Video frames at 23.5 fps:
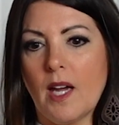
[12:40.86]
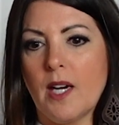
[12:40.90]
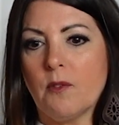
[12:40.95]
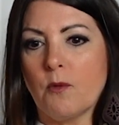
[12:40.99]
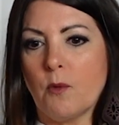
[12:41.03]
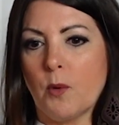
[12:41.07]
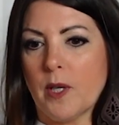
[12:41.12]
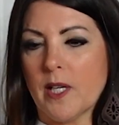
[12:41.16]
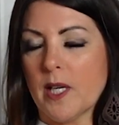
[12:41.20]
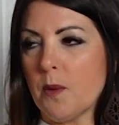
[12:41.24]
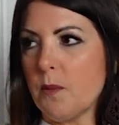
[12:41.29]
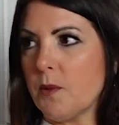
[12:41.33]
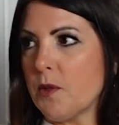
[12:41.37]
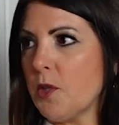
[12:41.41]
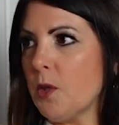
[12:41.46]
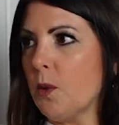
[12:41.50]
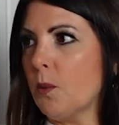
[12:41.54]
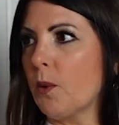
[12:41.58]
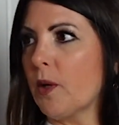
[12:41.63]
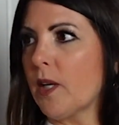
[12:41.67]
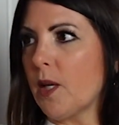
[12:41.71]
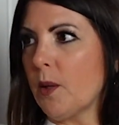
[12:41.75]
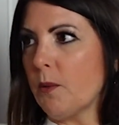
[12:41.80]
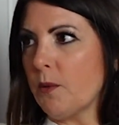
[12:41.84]
kind of working with you
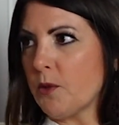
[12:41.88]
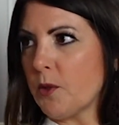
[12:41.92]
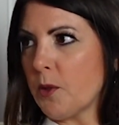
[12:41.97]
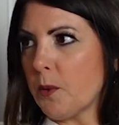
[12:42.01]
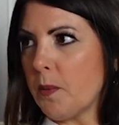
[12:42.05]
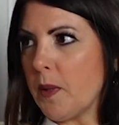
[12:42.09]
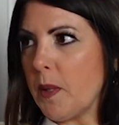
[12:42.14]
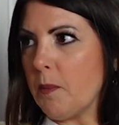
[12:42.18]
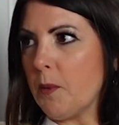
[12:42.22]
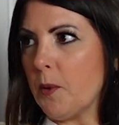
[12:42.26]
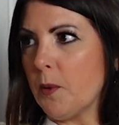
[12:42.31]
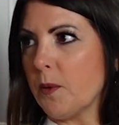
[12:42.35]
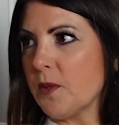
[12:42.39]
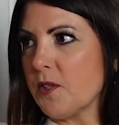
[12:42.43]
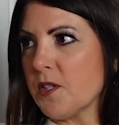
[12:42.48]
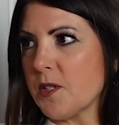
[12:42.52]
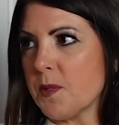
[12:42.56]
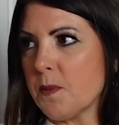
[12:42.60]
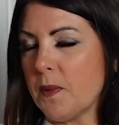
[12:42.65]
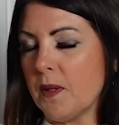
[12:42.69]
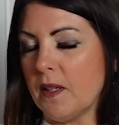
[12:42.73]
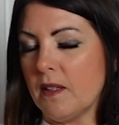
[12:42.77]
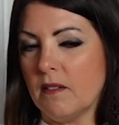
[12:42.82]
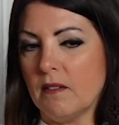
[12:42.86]
and working with your people, which
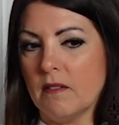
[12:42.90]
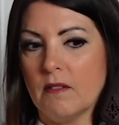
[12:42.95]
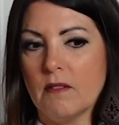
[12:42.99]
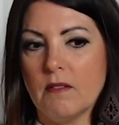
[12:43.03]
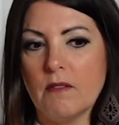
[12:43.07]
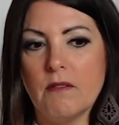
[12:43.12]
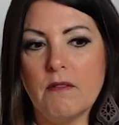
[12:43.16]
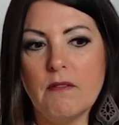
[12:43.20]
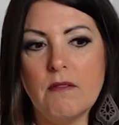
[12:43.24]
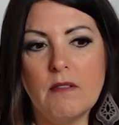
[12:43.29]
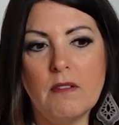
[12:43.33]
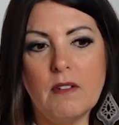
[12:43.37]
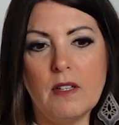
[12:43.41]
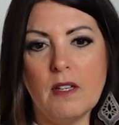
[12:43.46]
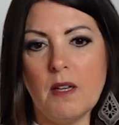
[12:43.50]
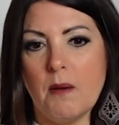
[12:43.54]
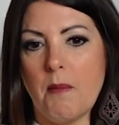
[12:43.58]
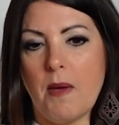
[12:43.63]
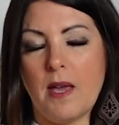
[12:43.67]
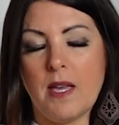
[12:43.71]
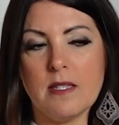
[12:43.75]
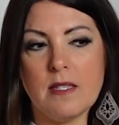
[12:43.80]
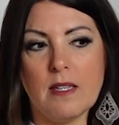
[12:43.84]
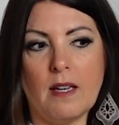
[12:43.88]
has been
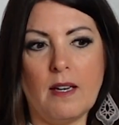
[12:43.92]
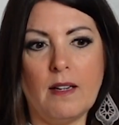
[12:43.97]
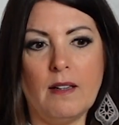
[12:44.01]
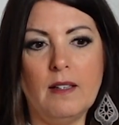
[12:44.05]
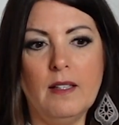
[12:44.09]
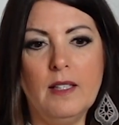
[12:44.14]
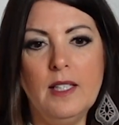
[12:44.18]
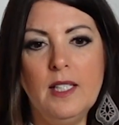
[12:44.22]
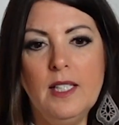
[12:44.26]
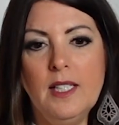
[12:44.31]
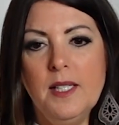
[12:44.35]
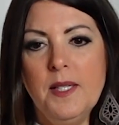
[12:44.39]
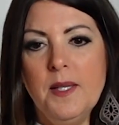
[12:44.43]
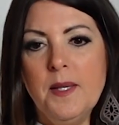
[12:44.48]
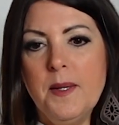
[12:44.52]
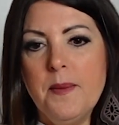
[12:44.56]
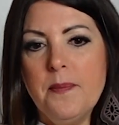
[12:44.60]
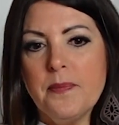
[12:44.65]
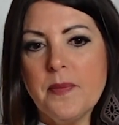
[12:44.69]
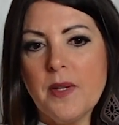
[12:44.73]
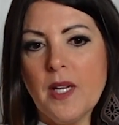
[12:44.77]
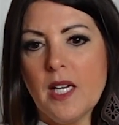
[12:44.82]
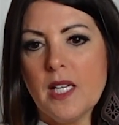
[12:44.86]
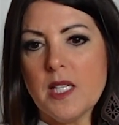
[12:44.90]
amazing,
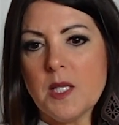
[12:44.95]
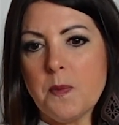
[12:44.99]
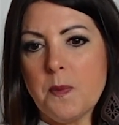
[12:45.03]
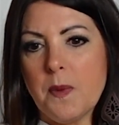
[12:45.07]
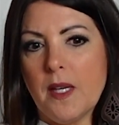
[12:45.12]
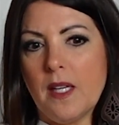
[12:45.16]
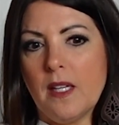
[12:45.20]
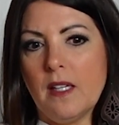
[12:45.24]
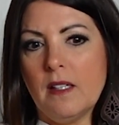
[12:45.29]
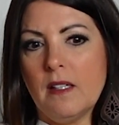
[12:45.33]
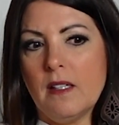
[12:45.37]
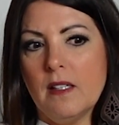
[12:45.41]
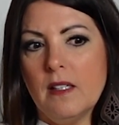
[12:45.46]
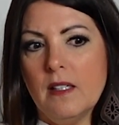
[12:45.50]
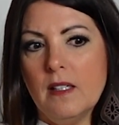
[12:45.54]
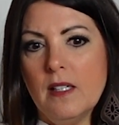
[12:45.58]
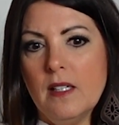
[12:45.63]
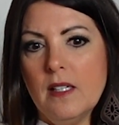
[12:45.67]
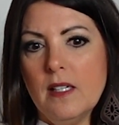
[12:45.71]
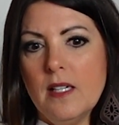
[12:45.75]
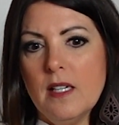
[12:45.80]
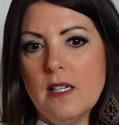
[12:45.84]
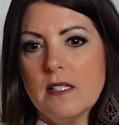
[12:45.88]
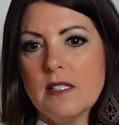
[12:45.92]
has been
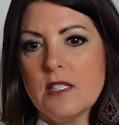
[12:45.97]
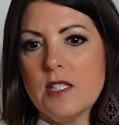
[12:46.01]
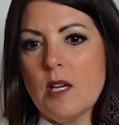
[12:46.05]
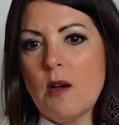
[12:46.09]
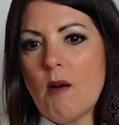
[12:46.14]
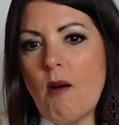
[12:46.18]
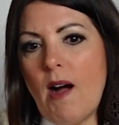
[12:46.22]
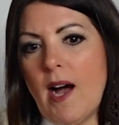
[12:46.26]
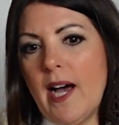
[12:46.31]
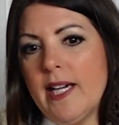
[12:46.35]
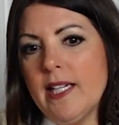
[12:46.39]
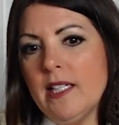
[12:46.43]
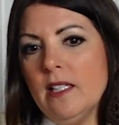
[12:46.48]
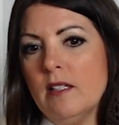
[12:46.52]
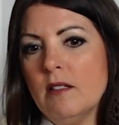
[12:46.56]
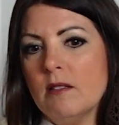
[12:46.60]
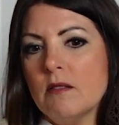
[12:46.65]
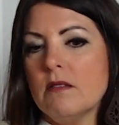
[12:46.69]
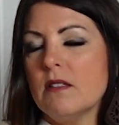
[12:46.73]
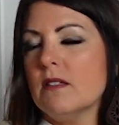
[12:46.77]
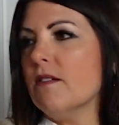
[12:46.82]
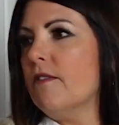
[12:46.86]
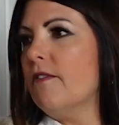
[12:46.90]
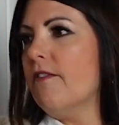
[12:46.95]
so I
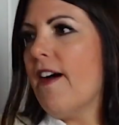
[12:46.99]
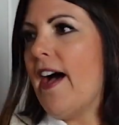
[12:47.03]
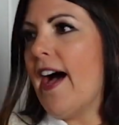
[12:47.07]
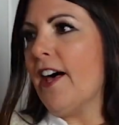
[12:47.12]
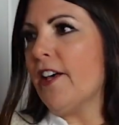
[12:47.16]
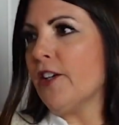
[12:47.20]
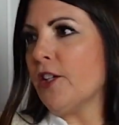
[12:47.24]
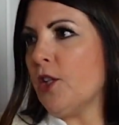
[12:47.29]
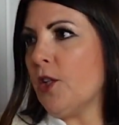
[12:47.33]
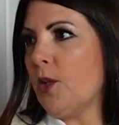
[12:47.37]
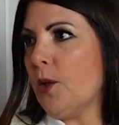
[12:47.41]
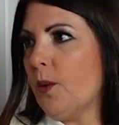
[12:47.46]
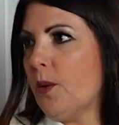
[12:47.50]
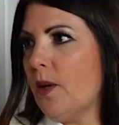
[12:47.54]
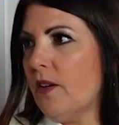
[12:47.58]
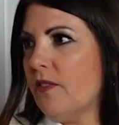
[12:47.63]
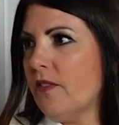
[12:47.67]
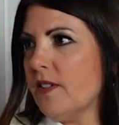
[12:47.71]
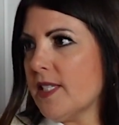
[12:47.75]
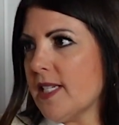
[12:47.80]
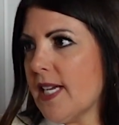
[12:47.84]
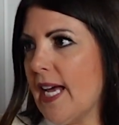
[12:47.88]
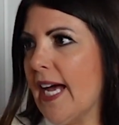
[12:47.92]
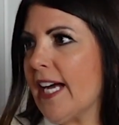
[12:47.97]
know the value
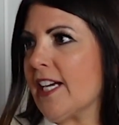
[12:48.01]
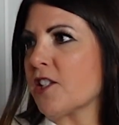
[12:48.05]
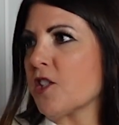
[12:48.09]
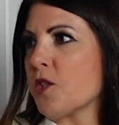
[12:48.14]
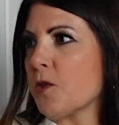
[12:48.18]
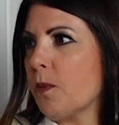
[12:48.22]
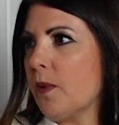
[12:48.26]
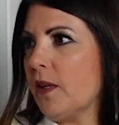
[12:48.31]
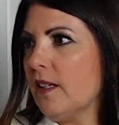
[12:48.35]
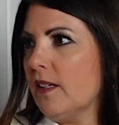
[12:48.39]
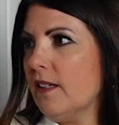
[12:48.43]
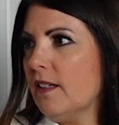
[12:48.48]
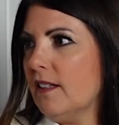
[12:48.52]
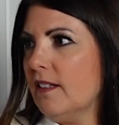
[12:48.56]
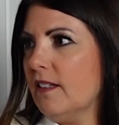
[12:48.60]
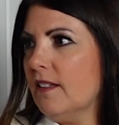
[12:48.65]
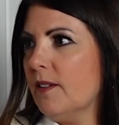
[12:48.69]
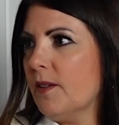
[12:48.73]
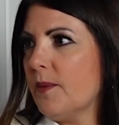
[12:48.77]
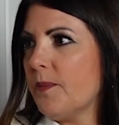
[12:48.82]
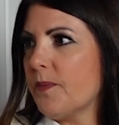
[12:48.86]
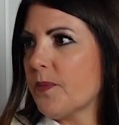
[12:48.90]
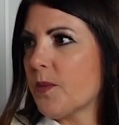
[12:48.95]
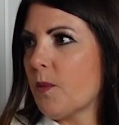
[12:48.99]
of attachment,
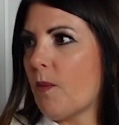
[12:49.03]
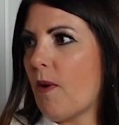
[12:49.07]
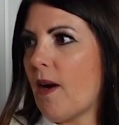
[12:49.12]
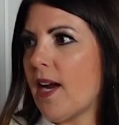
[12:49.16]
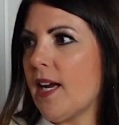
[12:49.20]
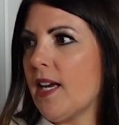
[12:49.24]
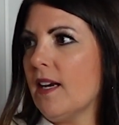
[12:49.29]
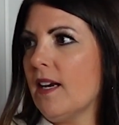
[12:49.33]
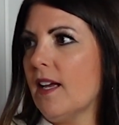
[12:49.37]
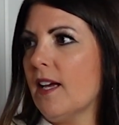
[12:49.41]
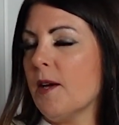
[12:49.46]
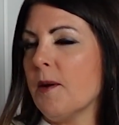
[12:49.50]
mm-hmm. right?